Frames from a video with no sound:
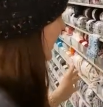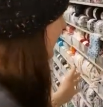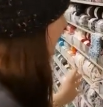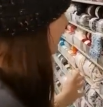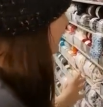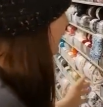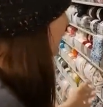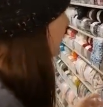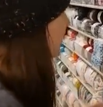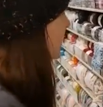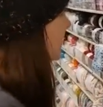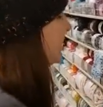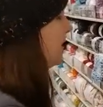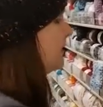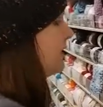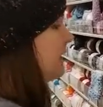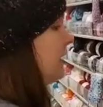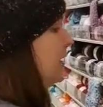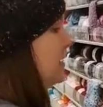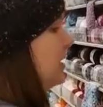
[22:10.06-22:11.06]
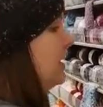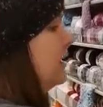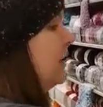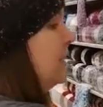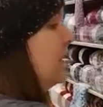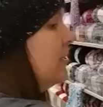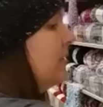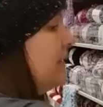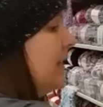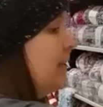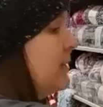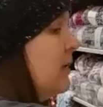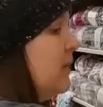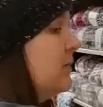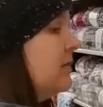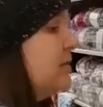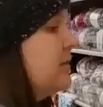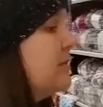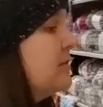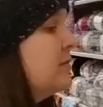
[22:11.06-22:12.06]
has their own opinion.
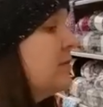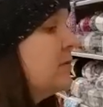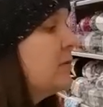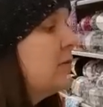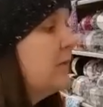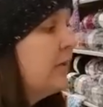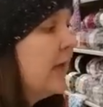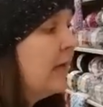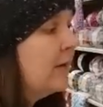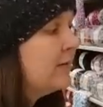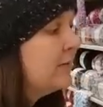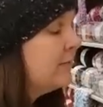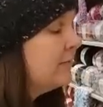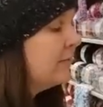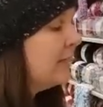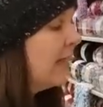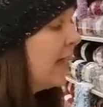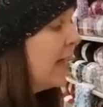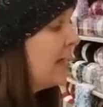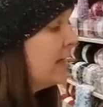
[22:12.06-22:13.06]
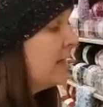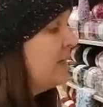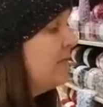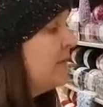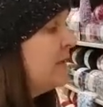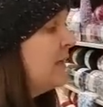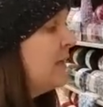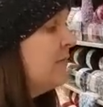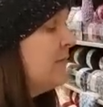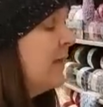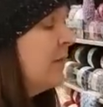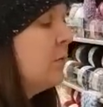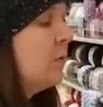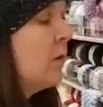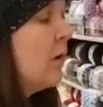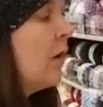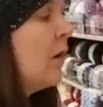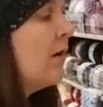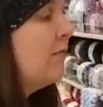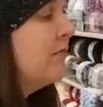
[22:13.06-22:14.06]
Technology is so good now that even if they
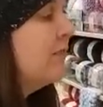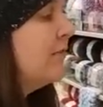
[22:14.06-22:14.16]
were off,